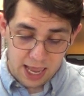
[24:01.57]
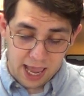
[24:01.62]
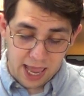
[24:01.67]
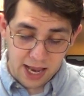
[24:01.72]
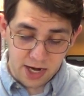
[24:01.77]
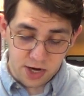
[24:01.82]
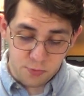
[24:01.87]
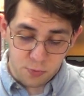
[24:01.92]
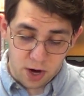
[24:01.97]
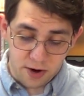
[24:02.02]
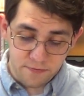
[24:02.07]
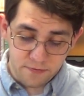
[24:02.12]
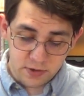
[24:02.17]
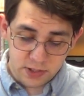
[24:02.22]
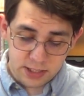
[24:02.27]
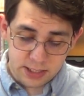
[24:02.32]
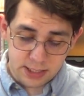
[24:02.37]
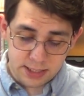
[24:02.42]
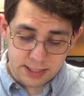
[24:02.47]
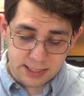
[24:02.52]
And in
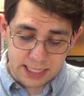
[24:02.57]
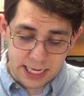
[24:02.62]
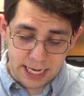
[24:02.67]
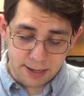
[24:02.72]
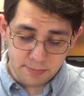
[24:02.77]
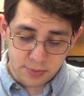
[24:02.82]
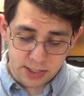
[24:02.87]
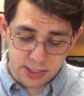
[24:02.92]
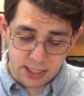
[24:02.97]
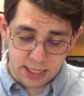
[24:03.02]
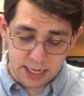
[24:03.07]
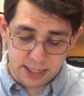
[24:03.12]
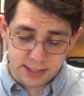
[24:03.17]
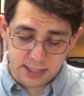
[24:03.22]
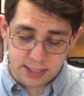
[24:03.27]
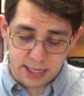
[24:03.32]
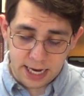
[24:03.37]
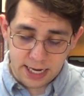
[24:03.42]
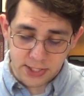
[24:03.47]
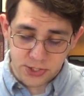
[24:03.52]
reference to Samson
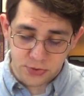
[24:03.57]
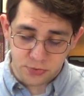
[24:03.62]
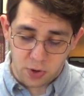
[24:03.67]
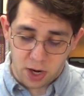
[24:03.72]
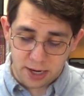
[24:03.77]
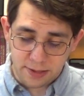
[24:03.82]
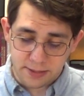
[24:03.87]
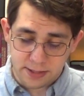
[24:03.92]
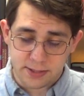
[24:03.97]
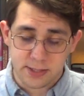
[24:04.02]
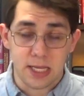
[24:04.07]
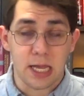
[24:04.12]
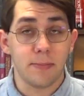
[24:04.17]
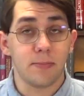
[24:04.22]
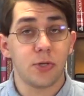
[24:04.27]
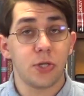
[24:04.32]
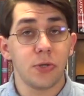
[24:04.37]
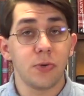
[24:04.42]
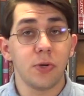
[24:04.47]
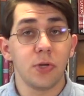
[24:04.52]
as a Nazarite, the
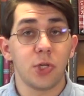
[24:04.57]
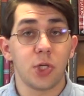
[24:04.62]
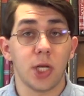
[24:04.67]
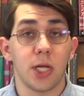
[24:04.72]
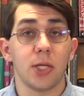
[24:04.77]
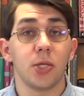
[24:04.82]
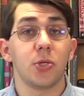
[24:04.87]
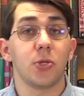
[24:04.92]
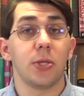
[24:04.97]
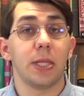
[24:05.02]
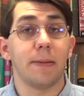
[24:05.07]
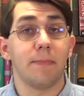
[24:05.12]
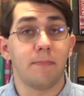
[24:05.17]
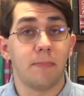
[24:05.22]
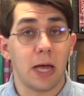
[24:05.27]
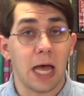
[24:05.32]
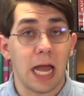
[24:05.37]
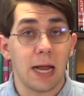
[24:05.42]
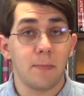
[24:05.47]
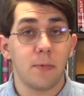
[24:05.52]
Septuagint, so the
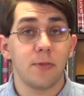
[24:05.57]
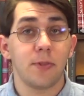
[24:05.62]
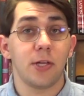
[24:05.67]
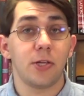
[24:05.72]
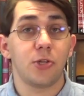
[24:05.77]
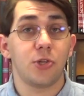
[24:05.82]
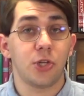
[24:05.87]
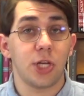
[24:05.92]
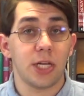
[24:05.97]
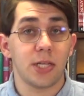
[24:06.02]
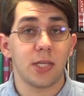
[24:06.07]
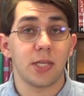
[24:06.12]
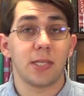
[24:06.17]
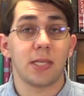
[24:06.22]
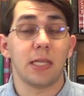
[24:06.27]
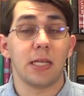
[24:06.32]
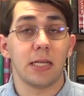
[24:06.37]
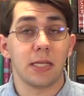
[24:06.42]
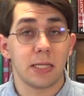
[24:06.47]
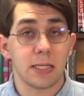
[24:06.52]
Bible that
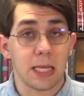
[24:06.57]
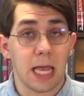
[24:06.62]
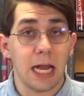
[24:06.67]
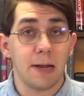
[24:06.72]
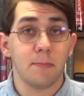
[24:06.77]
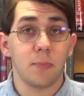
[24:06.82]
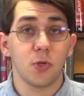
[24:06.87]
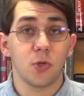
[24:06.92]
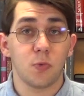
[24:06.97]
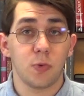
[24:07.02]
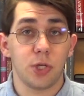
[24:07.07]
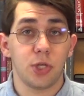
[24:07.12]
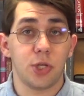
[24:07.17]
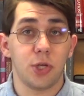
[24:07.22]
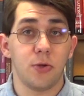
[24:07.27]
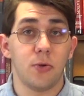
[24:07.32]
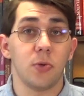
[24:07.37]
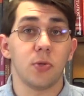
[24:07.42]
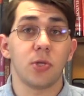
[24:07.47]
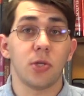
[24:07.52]
Jesus and the disciples would have
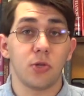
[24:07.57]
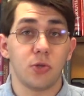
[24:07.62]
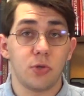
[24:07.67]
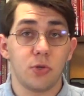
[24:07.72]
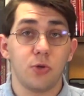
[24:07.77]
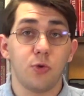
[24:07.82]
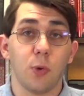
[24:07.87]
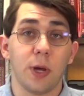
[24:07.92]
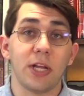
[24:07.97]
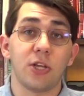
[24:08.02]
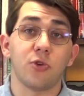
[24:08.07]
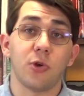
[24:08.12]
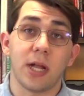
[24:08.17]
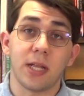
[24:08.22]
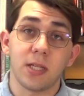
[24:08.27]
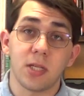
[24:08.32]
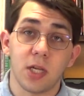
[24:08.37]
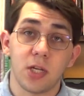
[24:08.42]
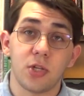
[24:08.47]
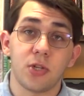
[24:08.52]
used, the Greek
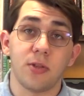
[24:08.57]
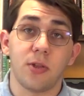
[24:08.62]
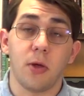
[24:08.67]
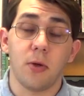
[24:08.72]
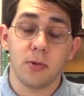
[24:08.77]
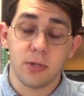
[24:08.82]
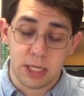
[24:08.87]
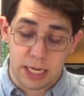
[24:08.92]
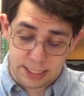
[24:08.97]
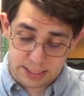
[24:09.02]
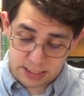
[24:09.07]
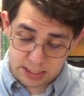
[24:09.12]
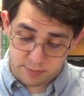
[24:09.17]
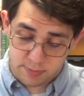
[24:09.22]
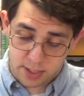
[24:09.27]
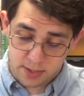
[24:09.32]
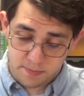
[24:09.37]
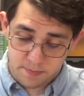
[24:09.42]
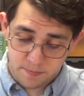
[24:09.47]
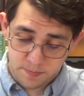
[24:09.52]
translation of the Old
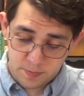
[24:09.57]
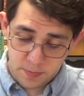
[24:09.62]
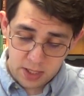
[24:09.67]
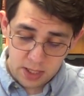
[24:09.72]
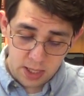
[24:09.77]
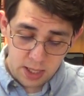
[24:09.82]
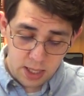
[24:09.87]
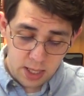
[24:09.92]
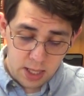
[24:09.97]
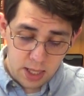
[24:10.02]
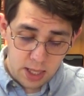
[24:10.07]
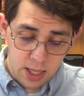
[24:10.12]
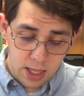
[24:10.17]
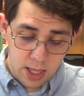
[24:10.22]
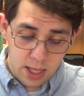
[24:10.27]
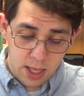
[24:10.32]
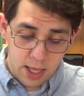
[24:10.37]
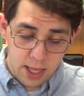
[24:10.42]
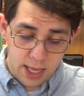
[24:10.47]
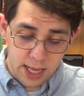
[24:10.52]
Testament,
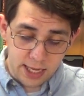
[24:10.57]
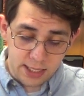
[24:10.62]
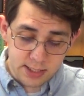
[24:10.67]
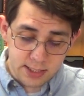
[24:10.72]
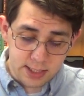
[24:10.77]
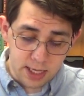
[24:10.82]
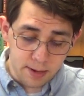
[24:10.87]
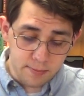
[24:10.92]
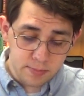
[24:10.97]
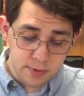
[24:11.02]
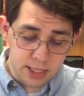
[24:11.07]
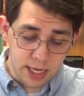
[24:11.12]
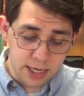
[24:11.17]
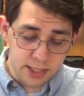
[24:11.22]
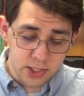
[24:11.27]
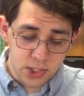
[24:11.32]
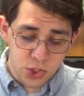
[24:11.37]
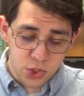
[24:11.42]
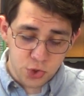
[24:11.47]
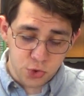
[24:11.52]
in some
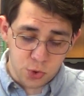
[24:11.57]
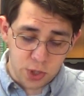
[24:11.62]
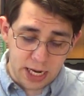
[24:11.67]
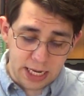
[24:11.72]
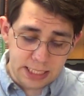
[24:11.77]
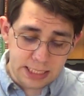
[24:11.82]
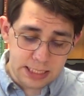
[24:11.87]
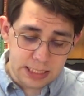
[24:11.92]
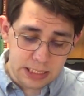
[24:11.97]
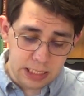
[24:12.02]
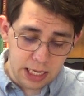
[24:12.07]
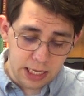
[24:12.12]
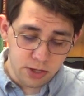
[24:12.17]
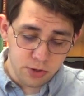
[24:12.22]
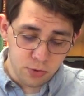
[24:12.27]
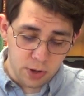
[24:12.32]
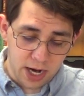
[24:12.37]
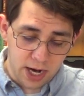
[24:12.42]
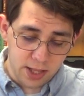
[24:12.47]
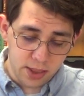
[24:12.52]
cases
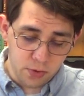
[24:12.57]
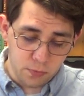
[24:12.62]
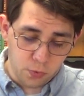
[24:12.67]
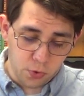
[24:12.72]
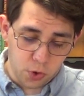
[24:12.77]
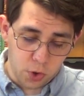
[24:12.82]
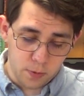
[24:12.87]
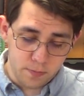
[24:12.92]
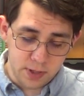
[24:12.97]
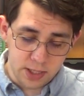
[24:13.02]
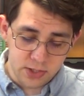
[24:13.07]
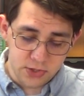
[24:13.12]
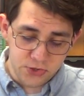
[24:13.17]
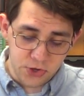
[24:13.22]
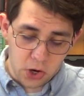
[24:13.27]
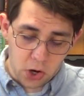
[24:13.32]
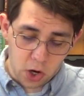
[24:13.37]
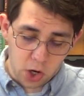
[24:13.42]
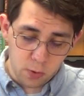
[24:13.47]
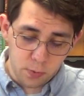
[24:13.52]
transliterated the word
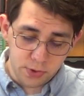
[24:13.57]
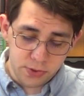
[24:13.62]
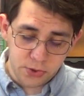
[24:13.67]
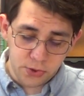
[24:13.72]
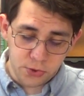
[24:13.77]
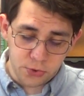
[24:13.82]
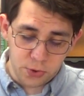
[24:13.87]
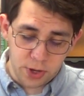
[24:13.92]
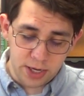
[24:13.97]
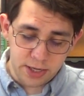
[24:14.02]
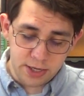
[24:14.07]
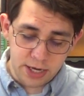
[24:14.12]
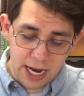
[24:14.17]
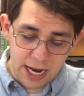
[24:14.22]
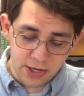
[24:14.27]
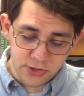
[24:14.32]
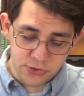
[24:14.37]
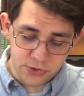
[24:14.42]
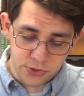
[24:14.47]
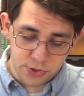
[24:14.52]
nazar with the Greek
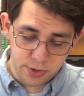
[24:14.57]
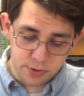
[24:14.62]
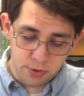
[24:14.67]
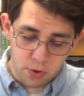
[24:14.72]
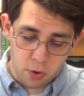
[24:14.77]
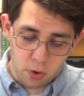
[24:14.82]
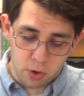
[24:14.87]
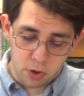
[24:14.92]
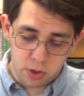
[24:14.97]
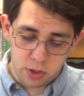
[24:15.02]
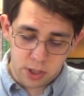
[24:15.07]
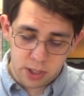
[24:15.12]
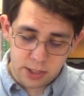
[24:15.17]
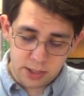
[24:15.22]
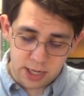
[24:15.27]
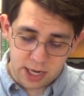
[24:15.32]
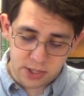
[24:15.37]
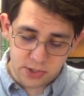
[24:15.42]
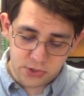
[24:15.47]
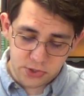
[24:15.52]
nazar or
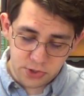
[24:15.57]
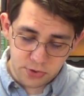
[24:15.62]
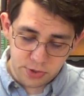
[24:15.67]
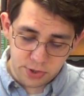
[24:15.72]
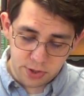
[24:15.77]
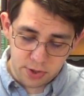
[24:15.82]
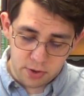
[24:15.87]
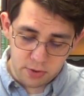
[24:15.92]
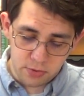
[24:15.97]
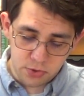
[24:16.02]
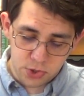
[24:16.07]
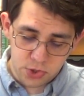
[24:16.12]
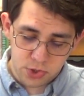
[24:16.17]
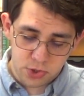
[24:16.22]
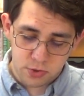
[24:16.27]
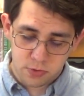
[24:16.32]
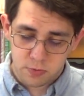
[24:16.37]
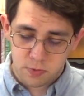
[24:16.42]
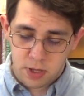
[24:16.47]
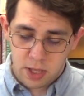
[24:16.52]

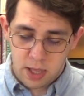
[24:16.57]
nazareos.